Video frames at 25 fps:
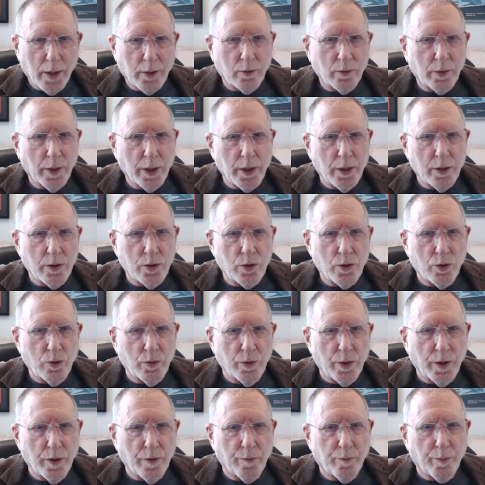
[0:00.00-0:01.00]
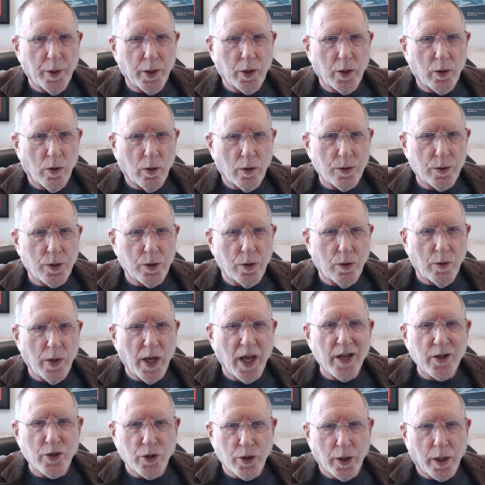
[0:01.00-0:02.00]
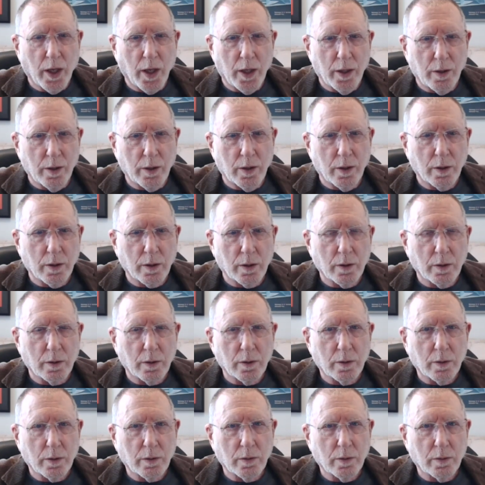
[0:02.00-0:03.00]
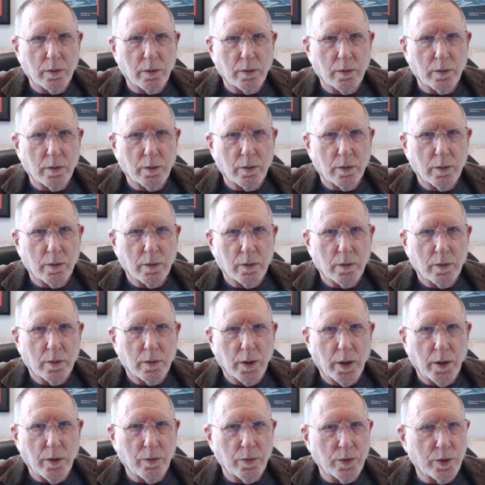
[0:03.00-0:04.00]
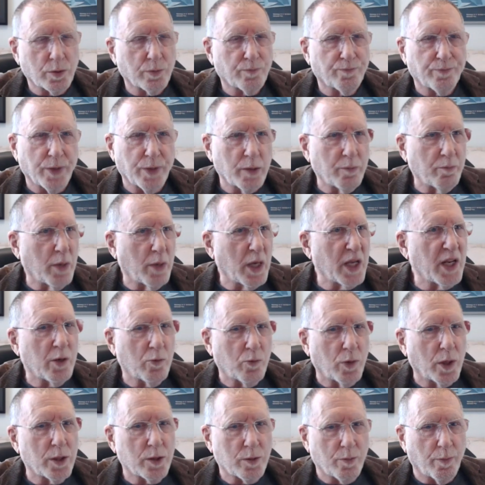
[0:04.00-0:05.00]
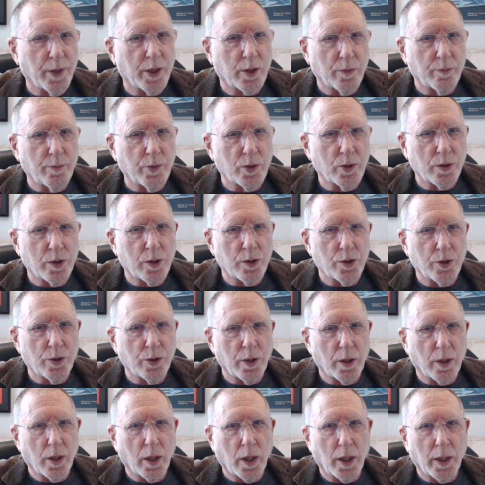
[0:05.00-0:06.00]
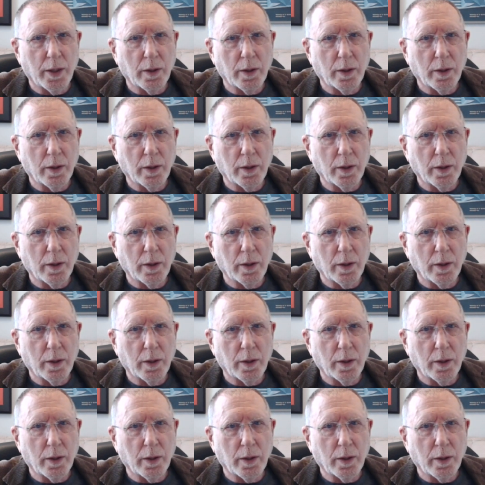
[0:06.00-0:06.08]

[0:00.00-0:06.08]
only intuitive, but also educated. He was in many ways a better musician than I.